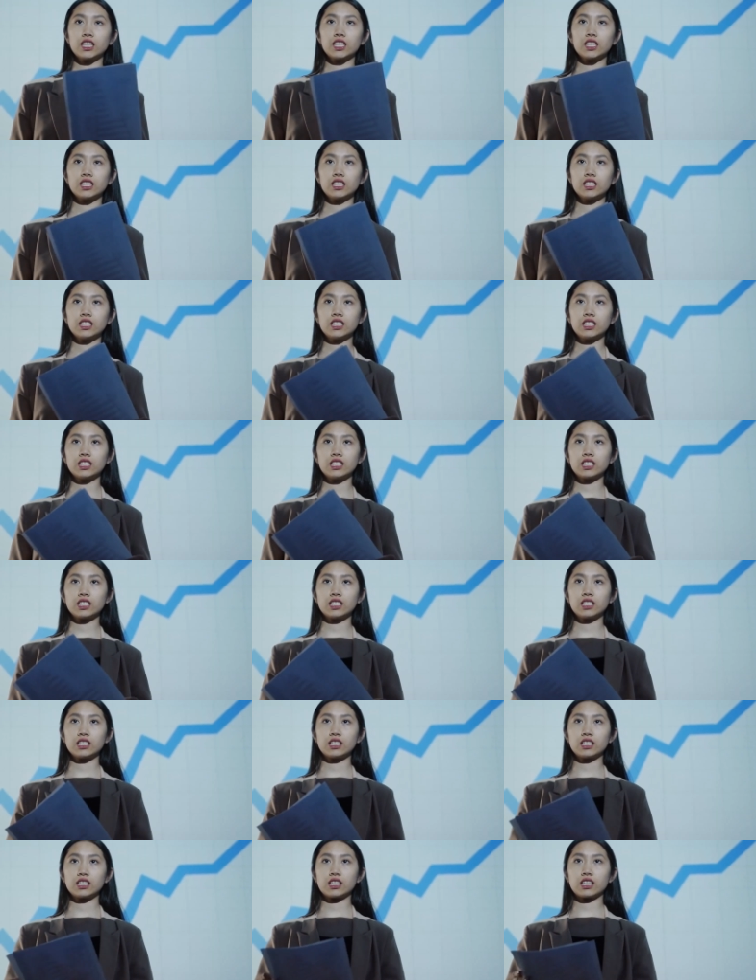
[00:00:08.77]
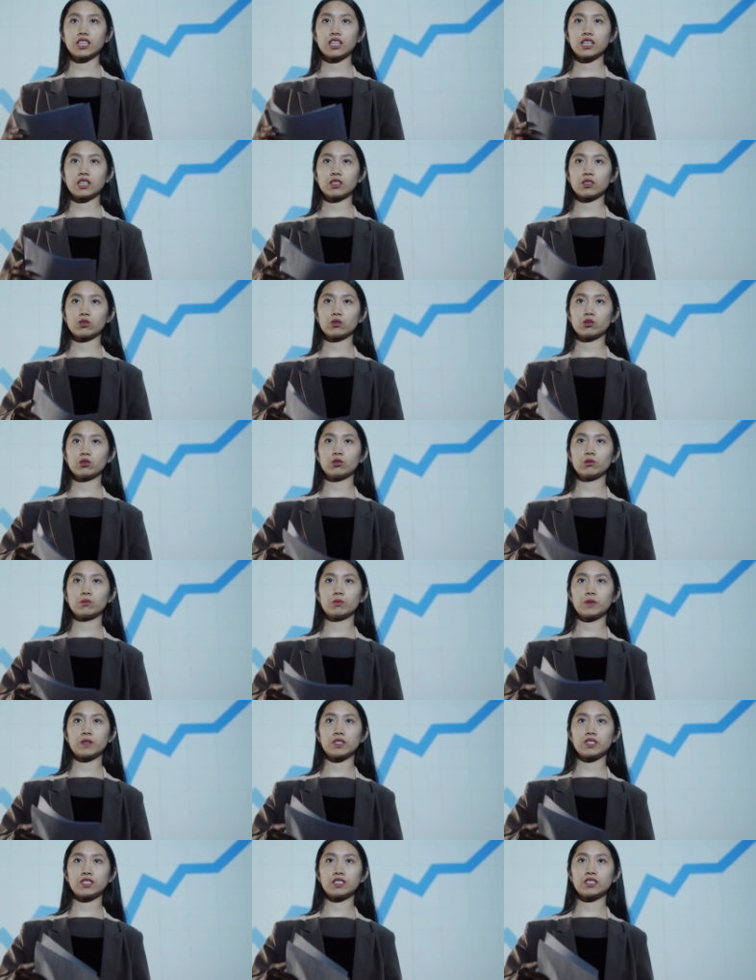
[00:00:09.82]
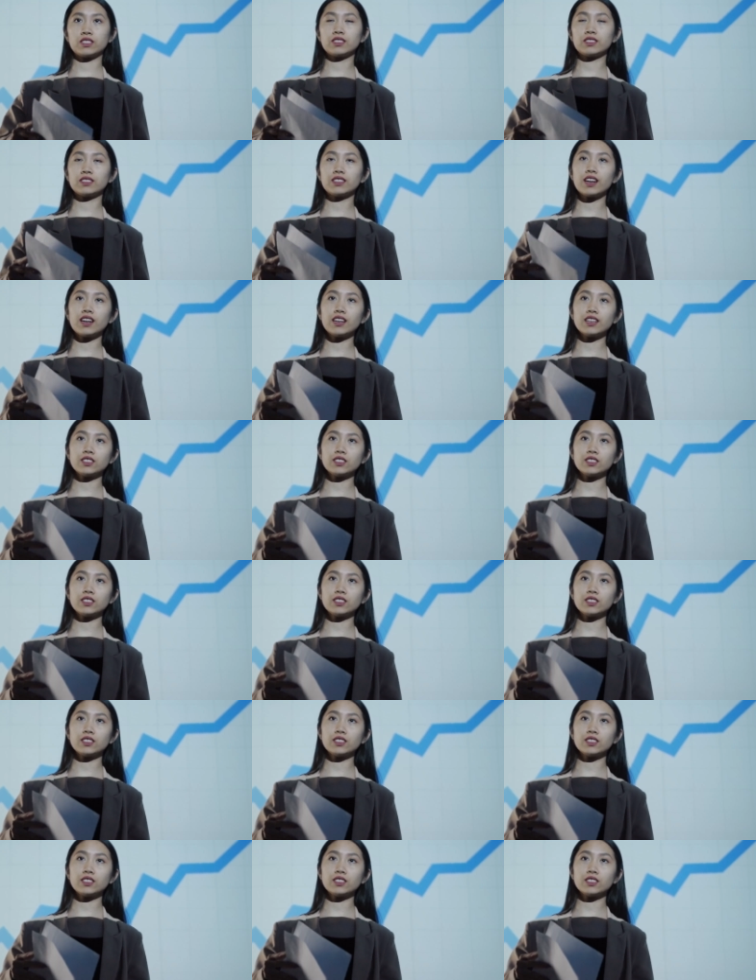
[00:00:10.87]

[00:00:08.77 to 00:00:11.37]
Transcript: is organizations want something bigger now.